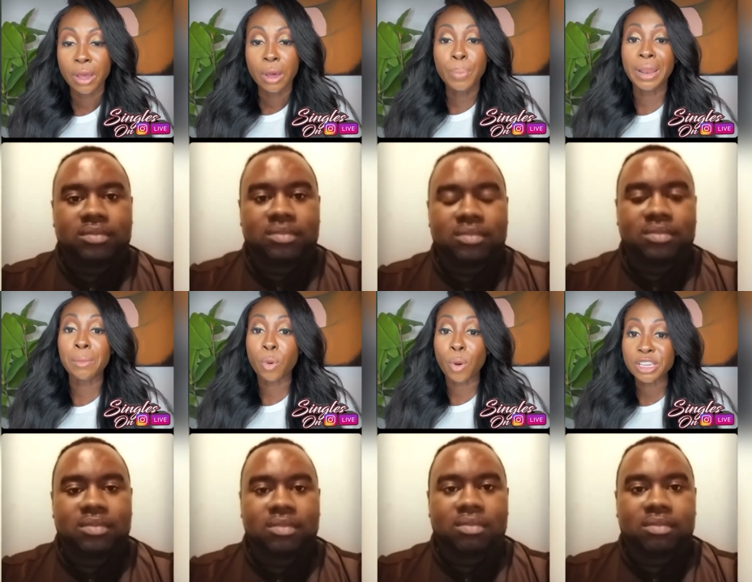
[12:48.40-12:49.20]
Speaker 1: But I'm
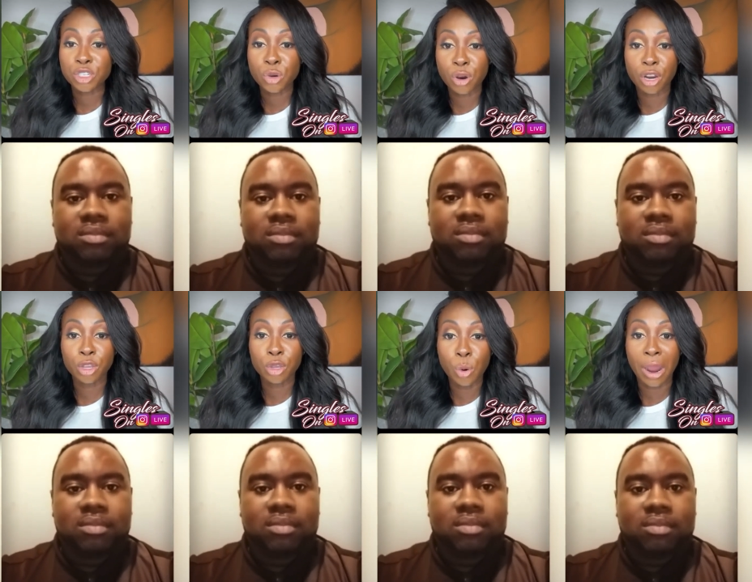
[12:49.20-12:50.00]
quite sure
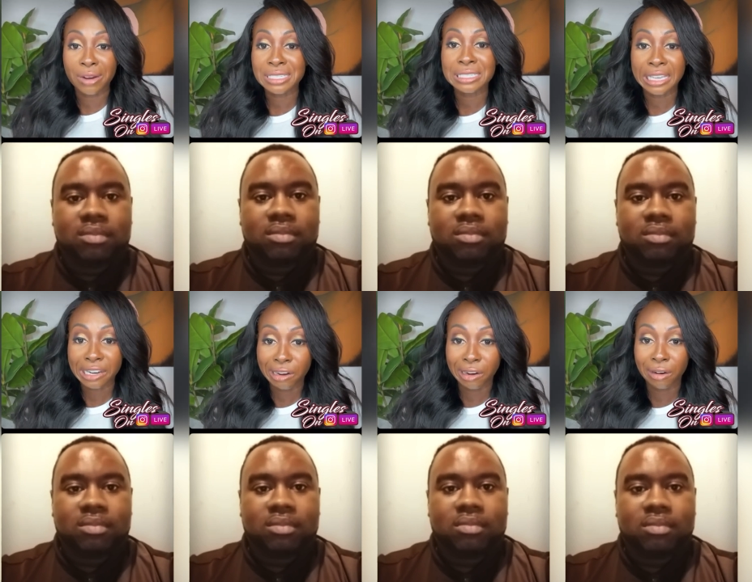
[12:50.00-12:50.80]
you are a
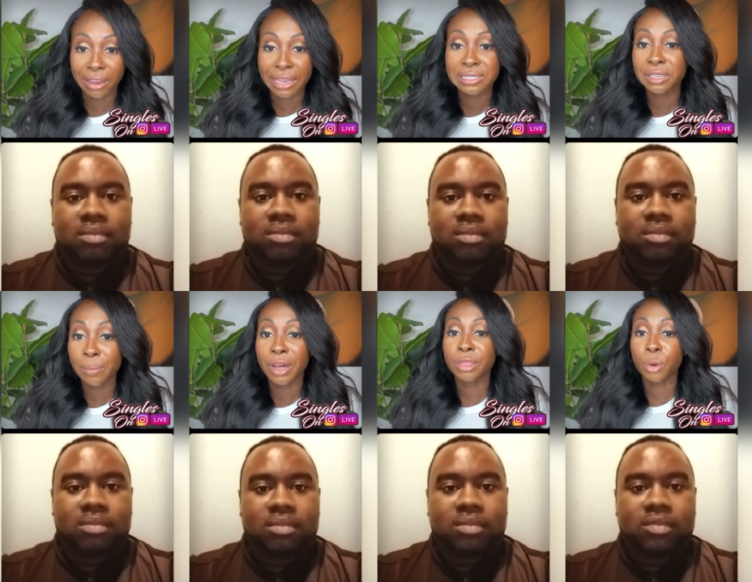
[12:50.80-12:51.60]
sinner in some
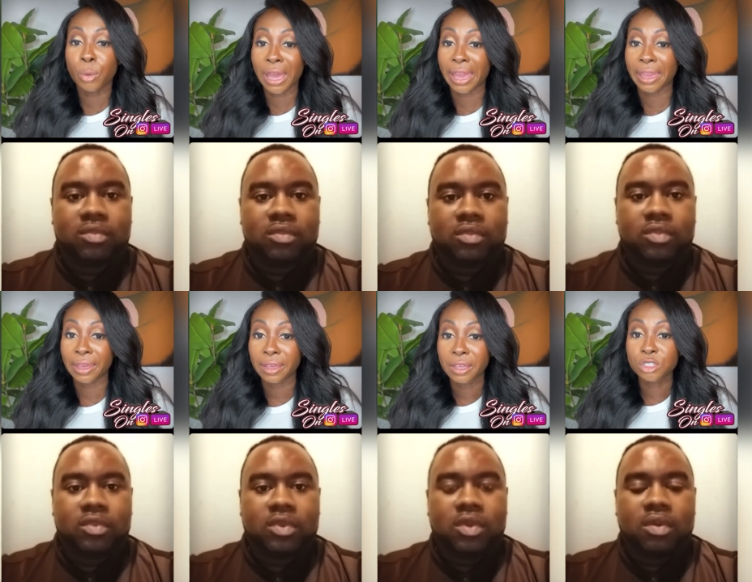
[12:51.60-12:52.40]
other way.
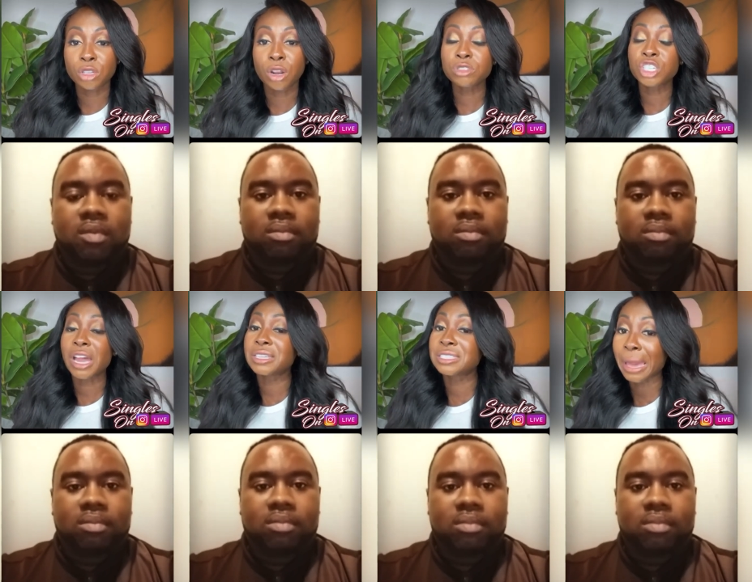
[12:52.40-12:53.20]
So don't judge
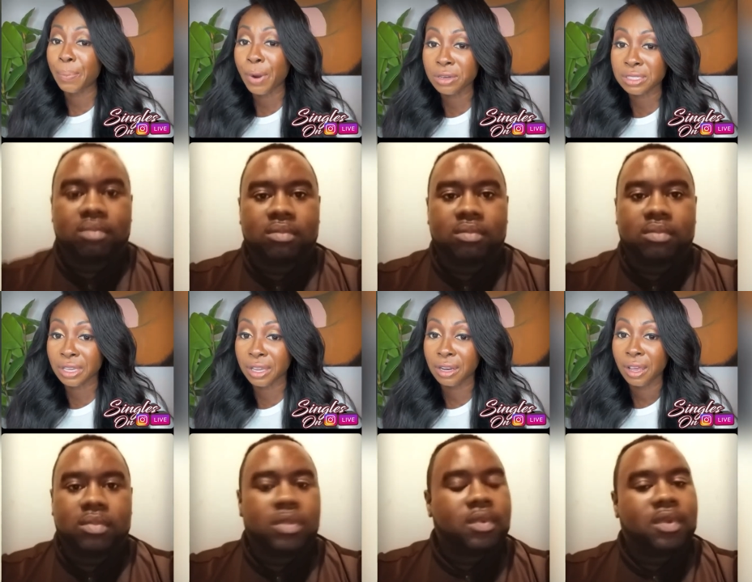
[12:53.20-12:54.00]
that
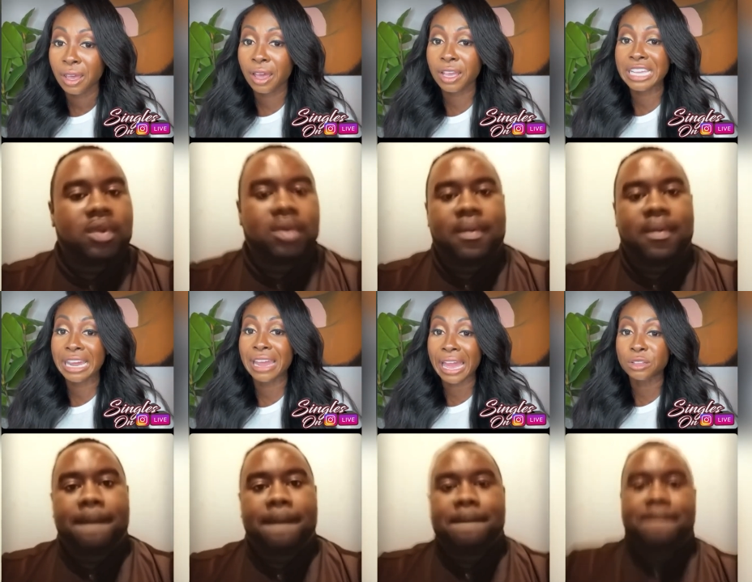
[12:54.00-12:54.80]
person because they're
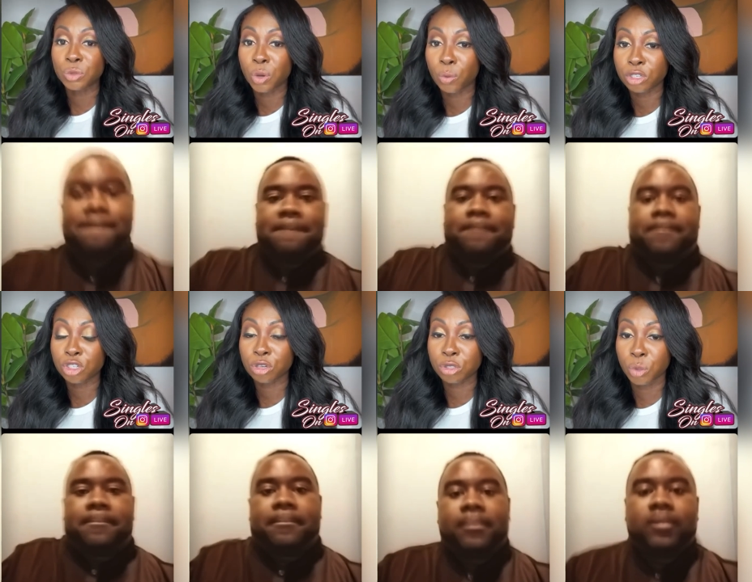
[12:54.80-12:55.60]
not doing what you're
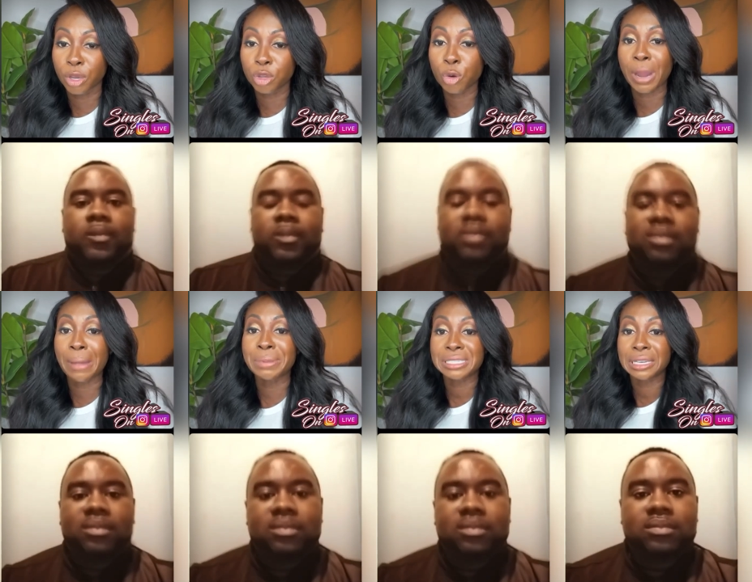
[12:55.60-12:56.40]
doing. You're probably
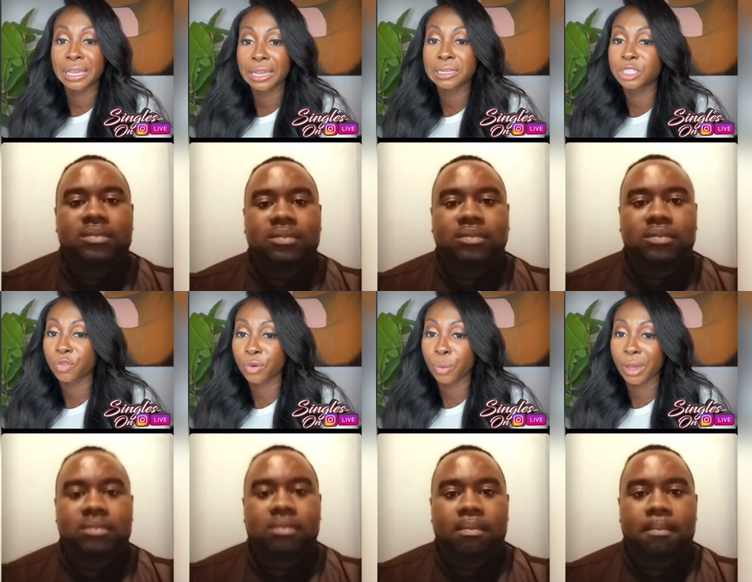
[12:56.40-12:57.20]
sinning in a
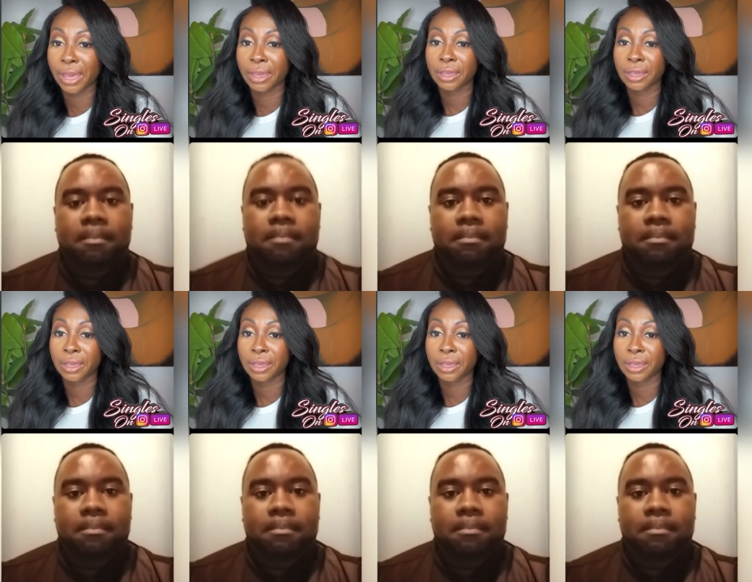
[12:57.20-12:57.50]
different way.